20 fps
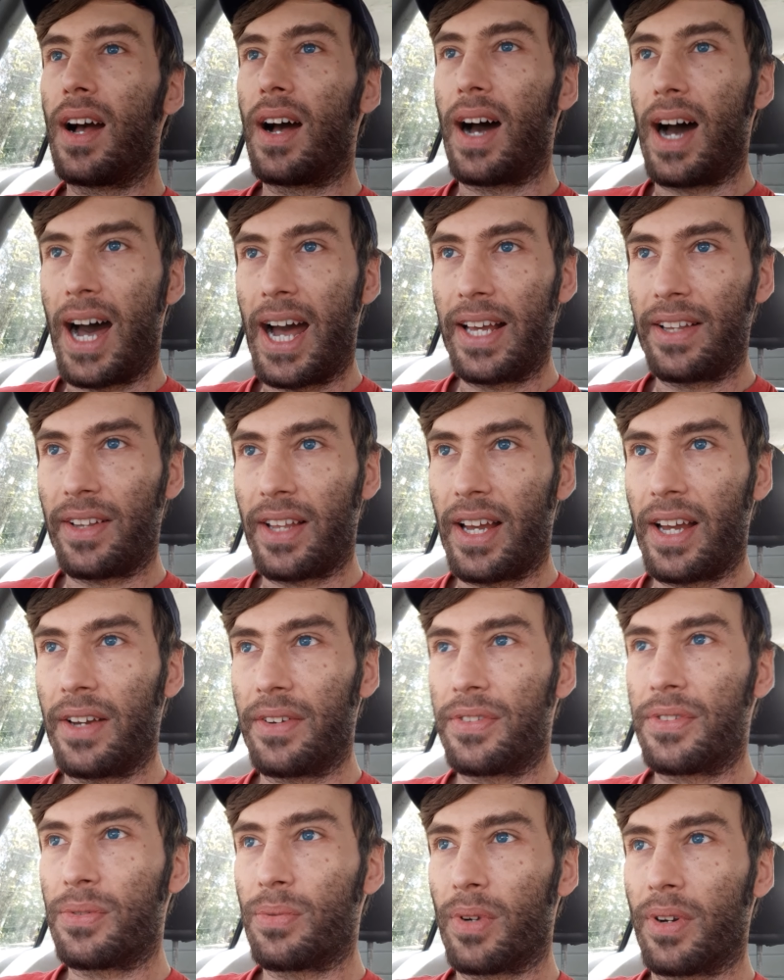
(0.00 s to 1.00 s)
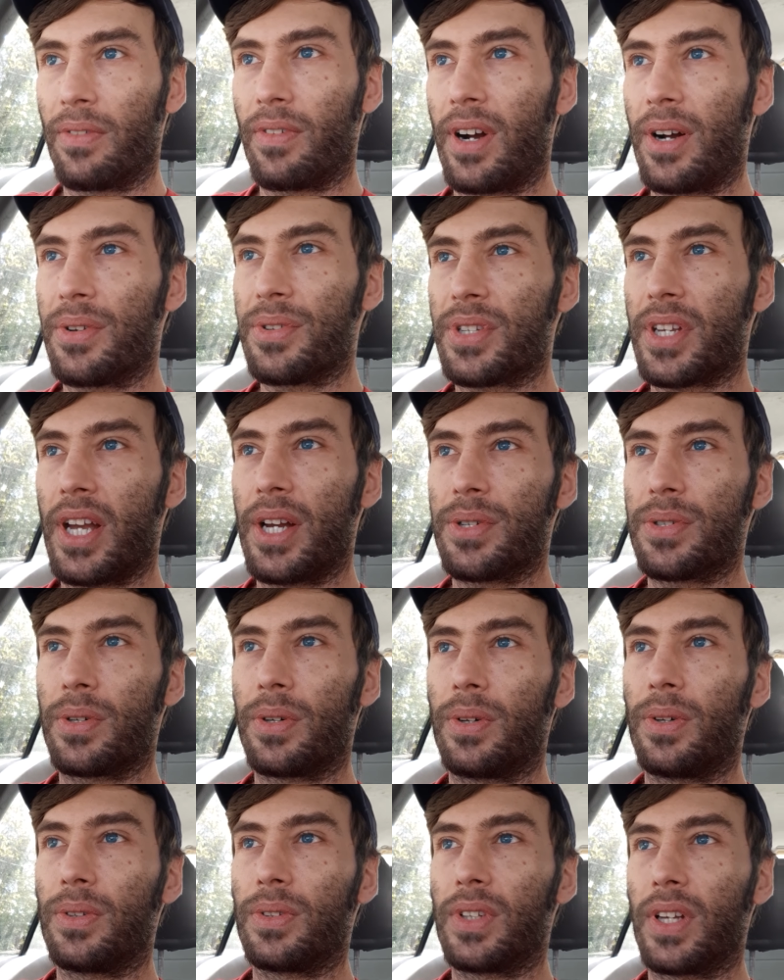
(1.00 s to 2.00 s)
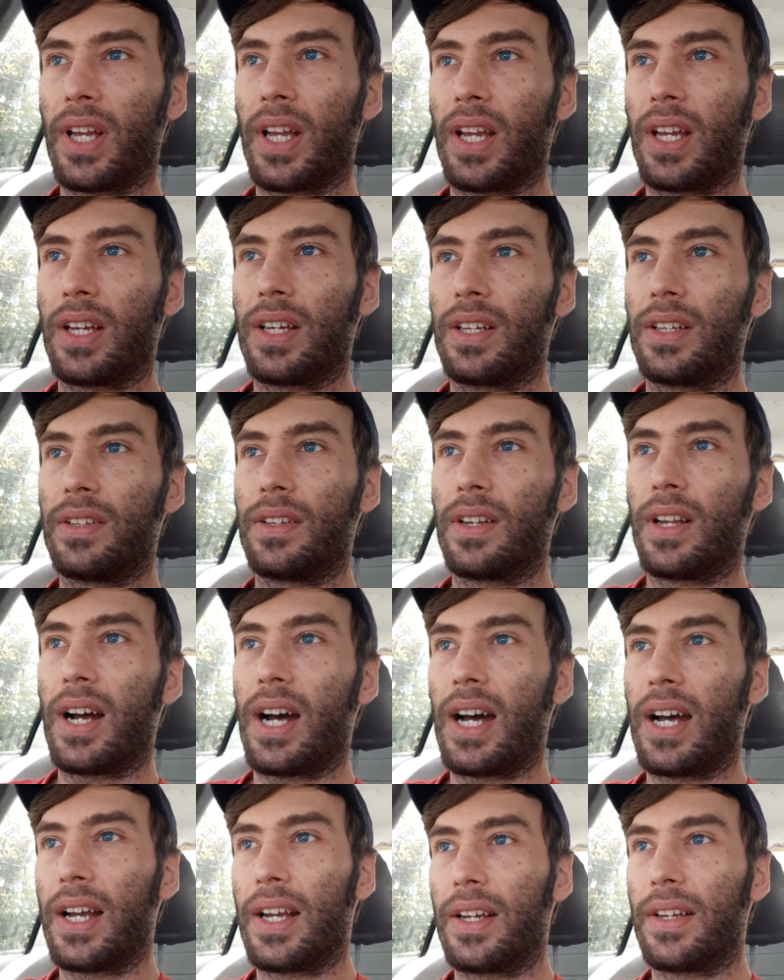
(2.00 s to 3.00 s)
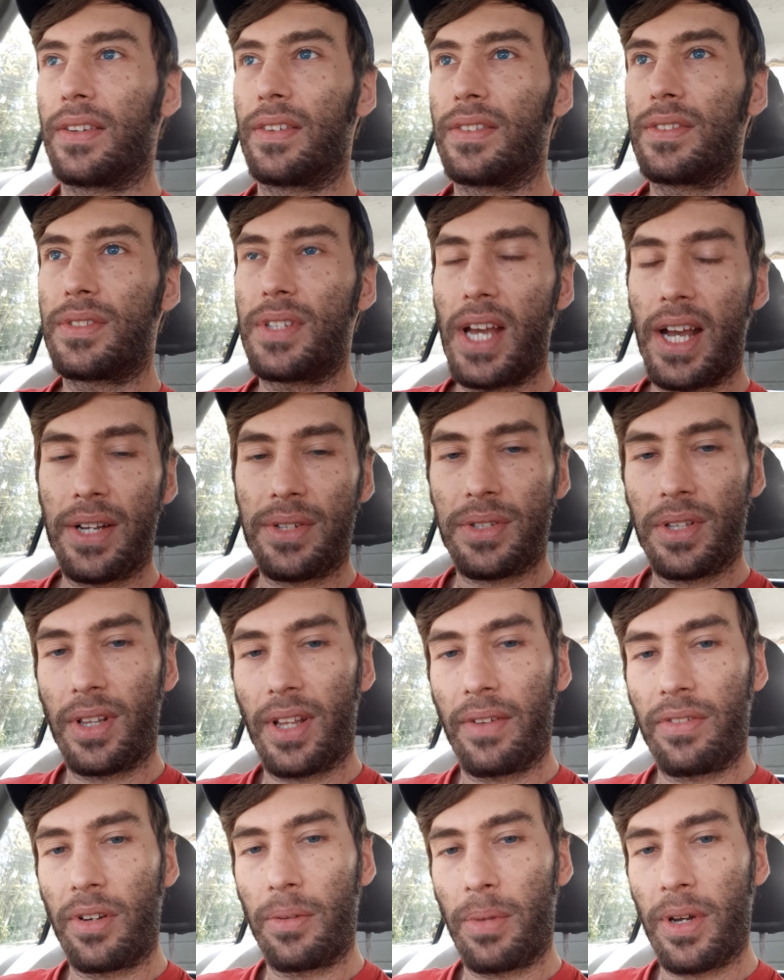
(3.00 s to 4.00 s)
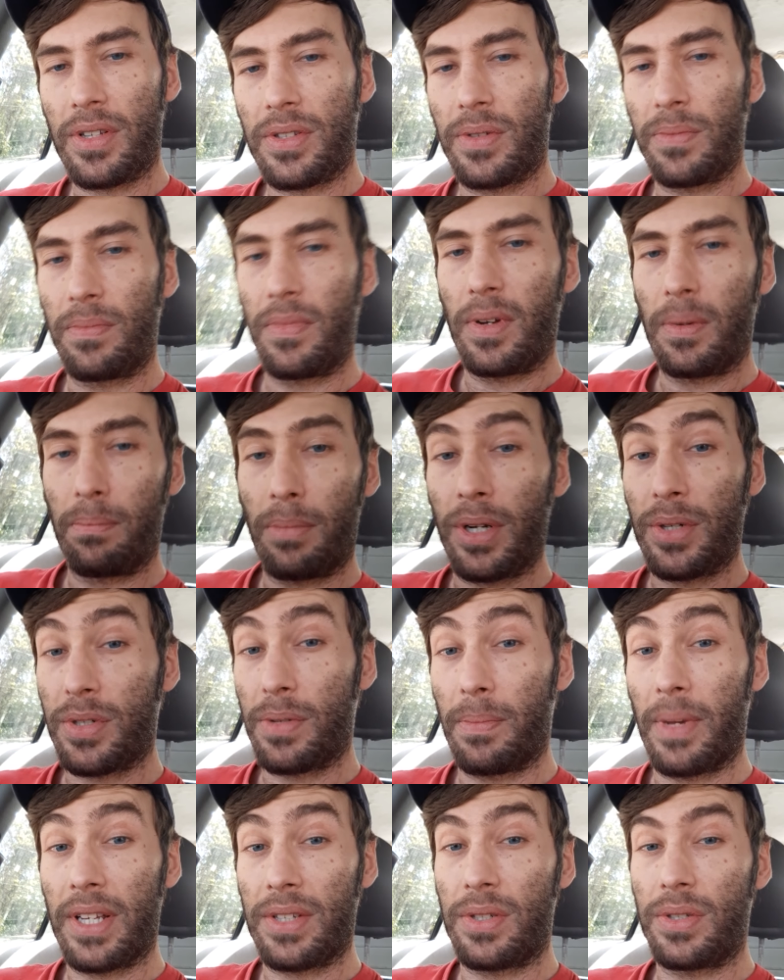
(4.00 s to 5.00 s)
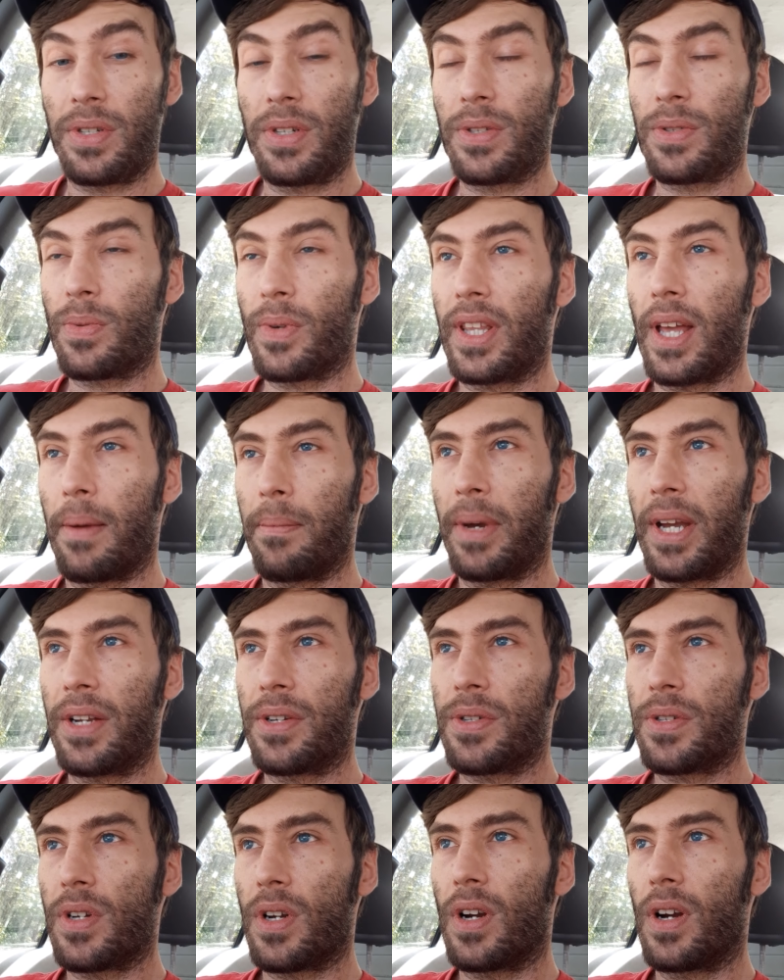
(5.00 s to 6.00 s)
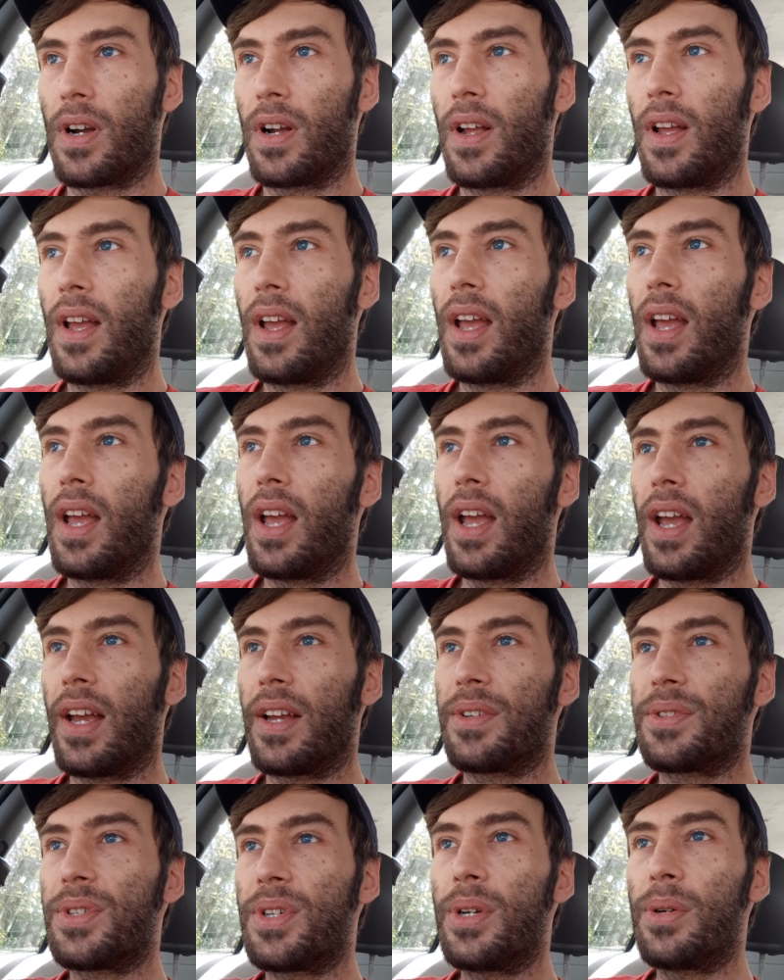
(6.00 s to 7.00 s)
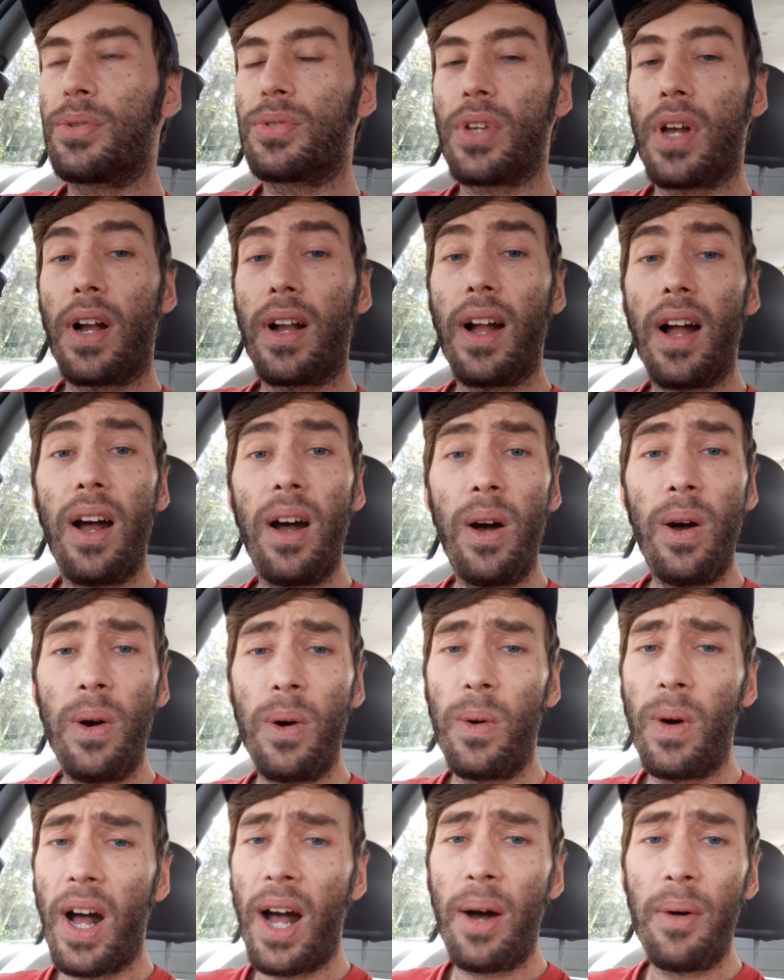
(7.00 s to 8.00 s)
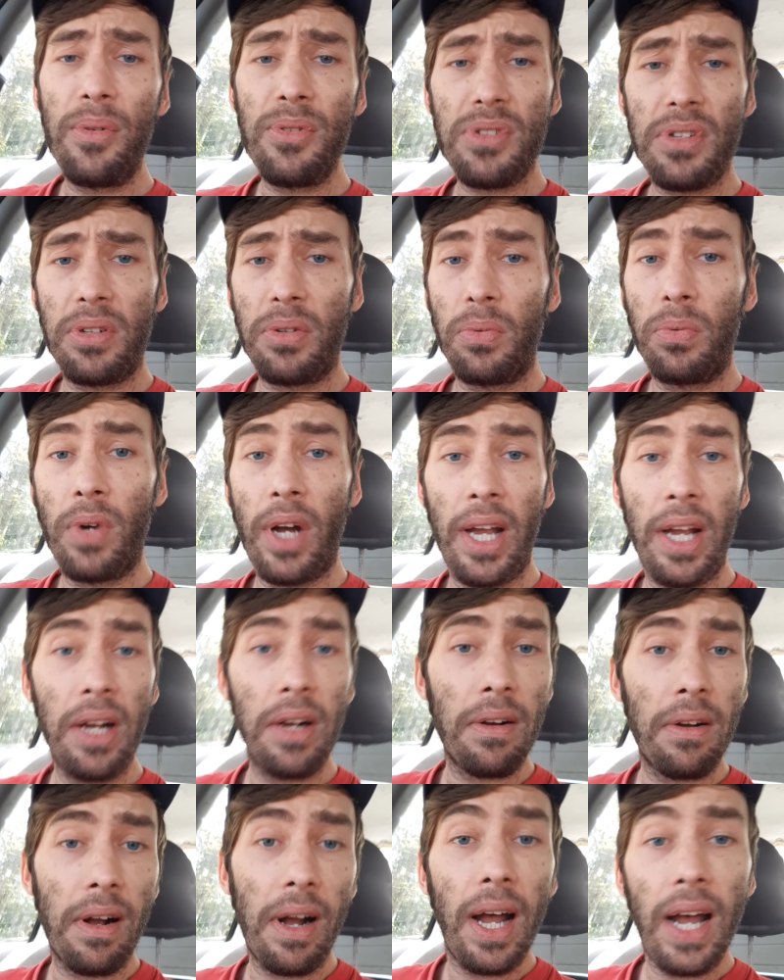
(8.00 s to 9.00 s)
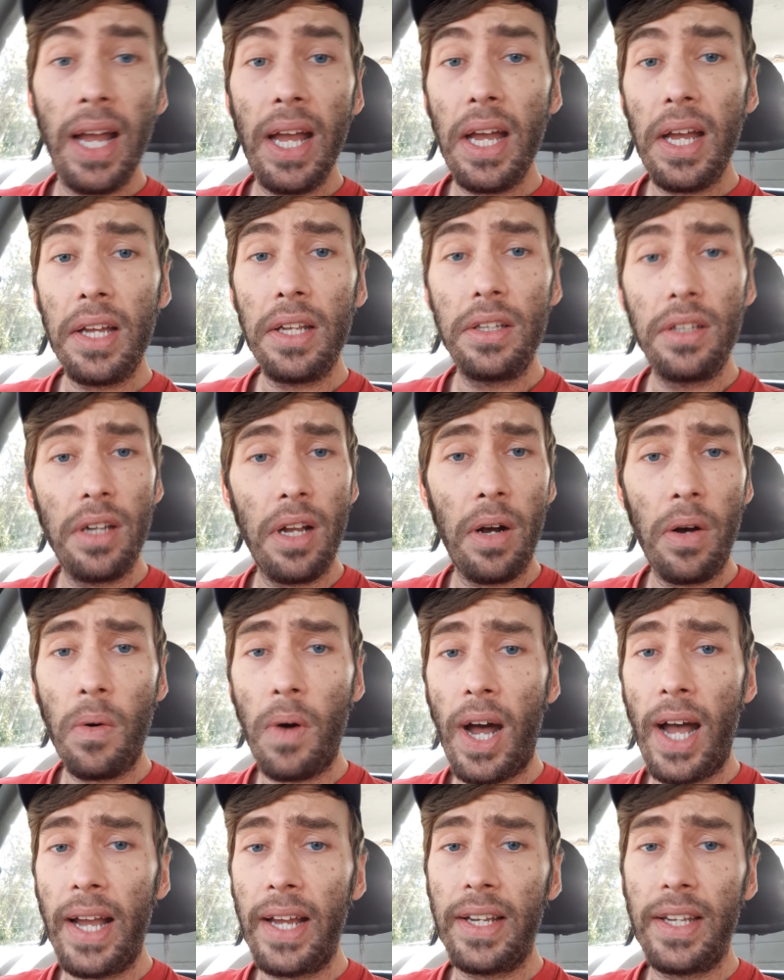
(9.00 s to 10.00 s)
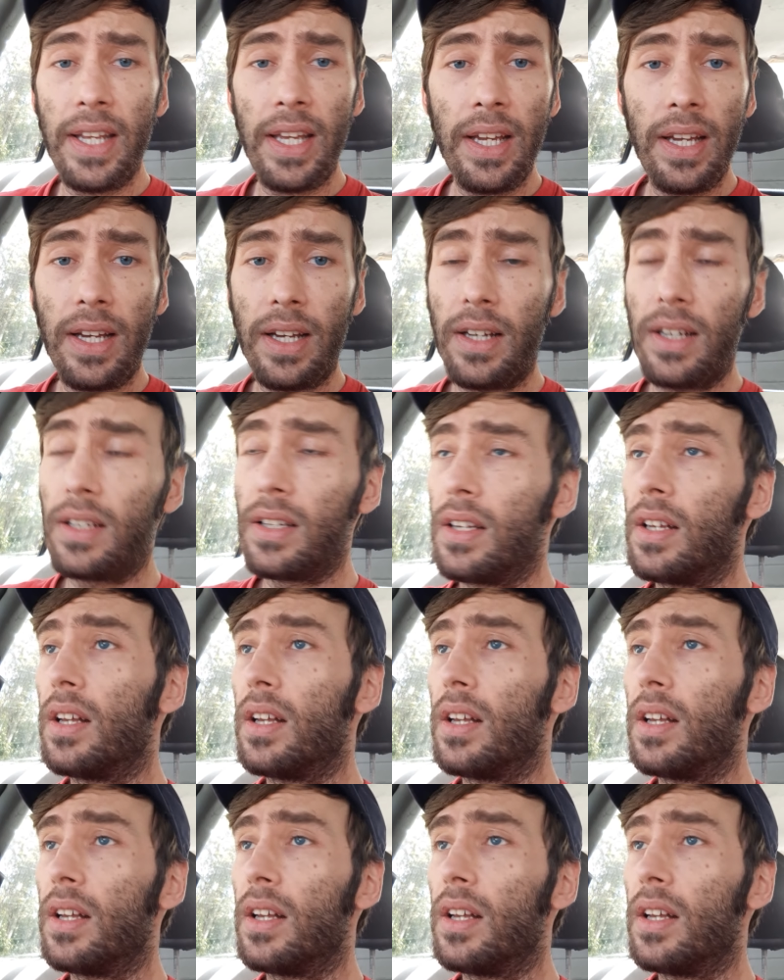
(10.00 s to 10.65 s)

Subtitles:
I left whenever I was scheduled, and I texted and left a bunch of messages with that manager, and she was like, "Oh, I was unaware. I had no idea."